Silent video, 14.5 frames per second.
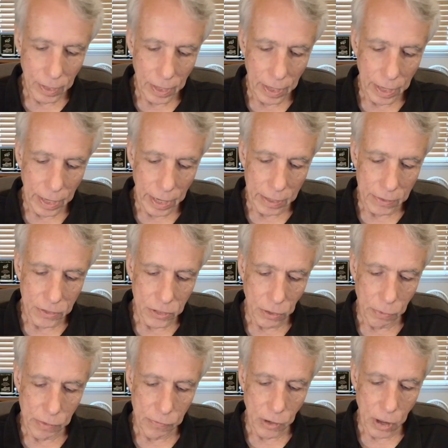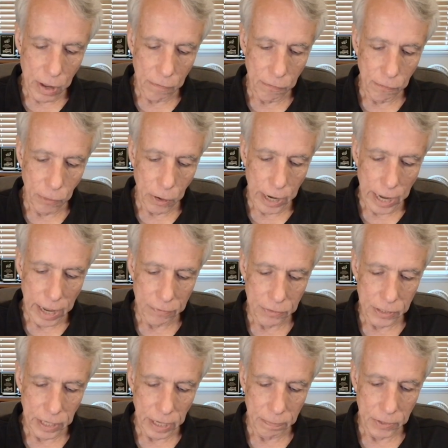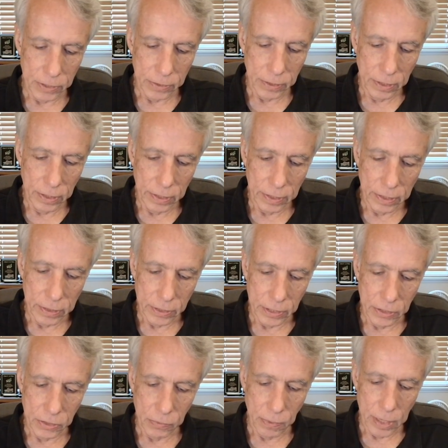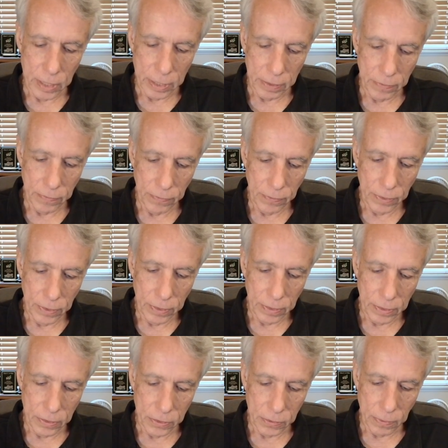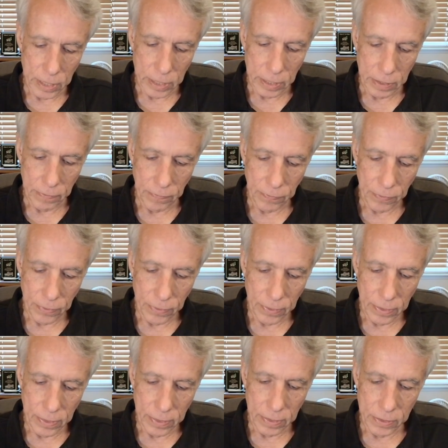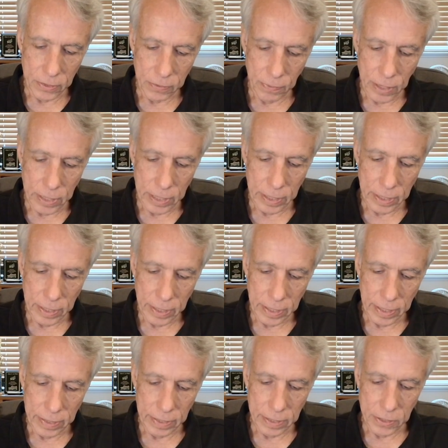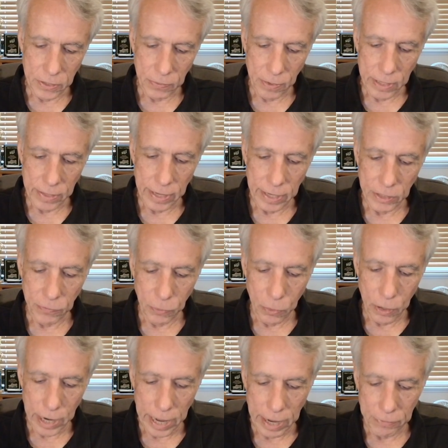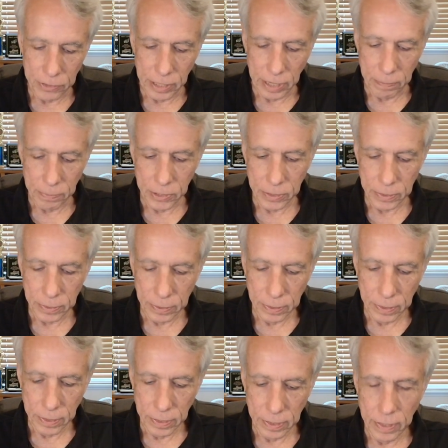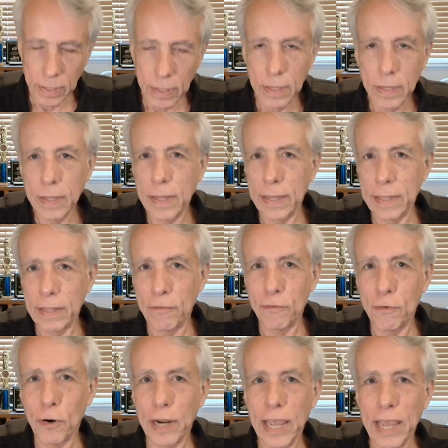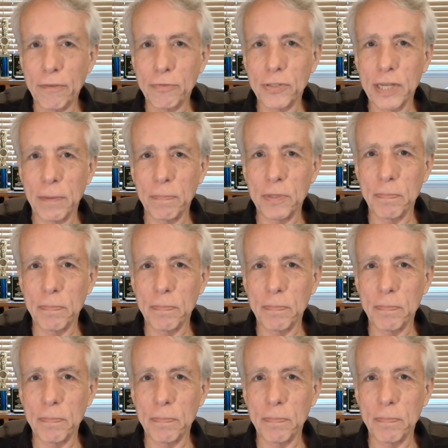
And so we've gone 4 half steps. There's this one, this one, this one, and this one. That's 4 half steps. And the 4 half steps